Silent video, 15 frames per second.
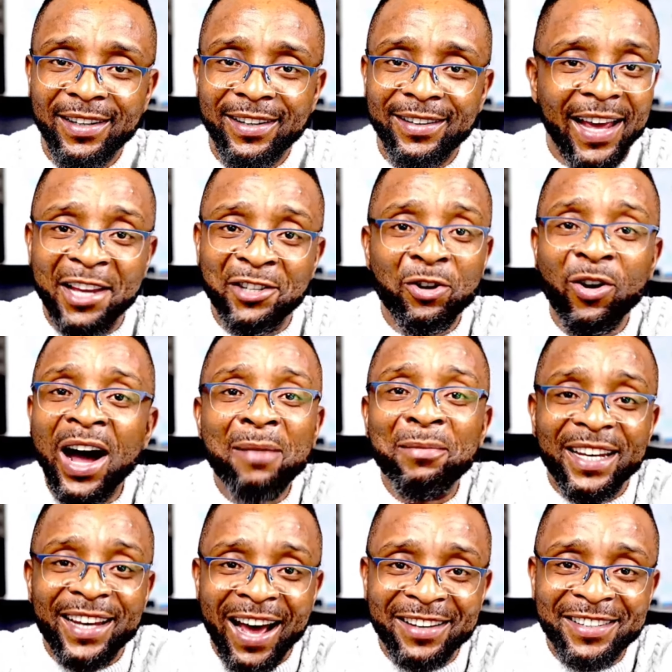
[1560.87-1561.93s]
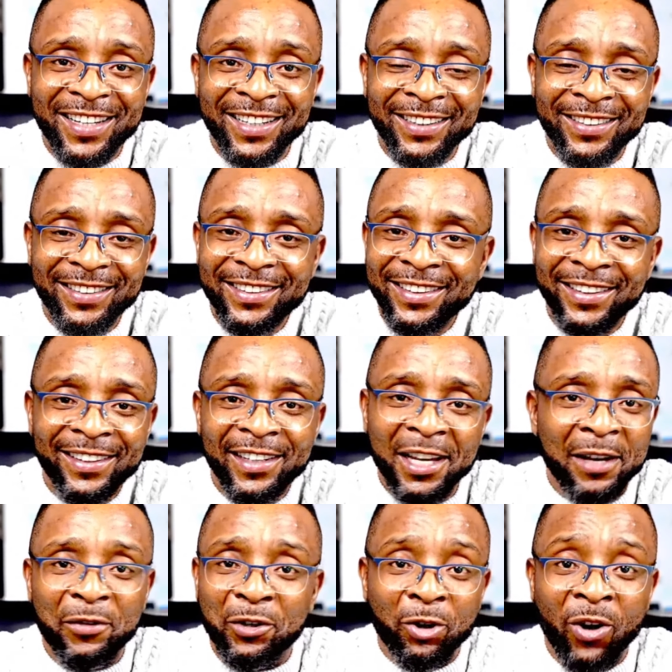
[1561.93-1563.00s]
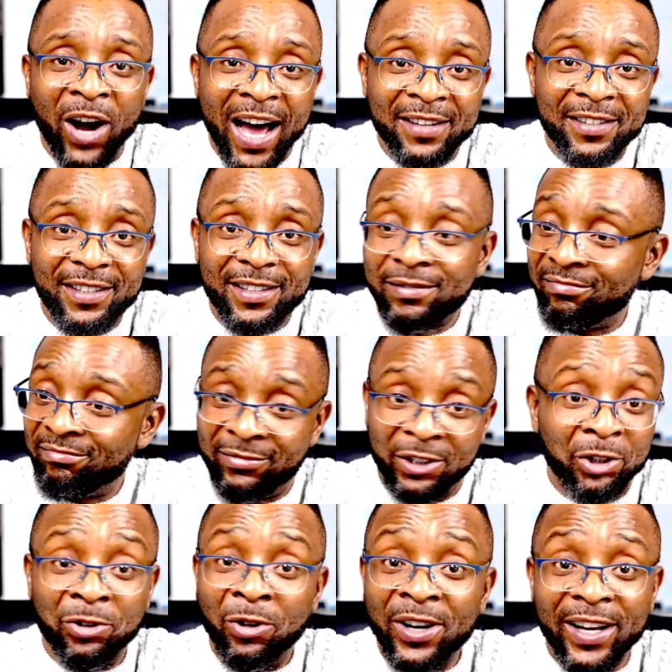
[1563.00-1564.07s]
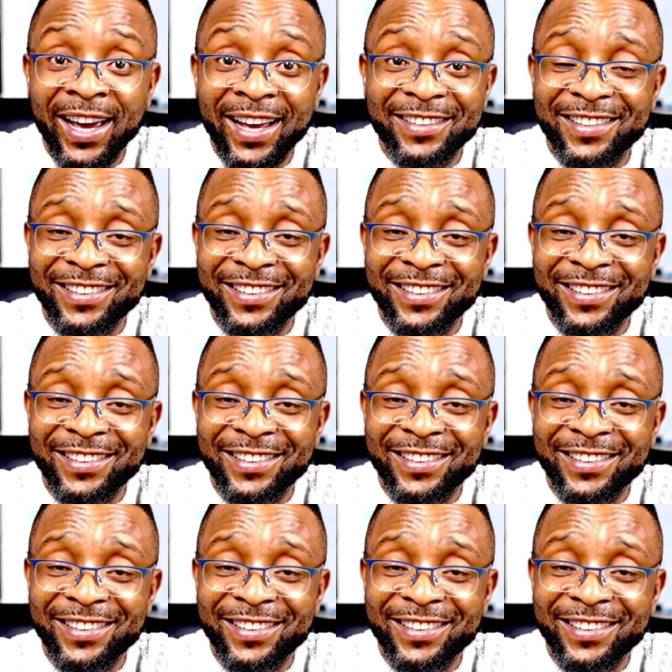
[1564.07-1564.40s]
There's no harm in asking. If you don't ask, you won't get.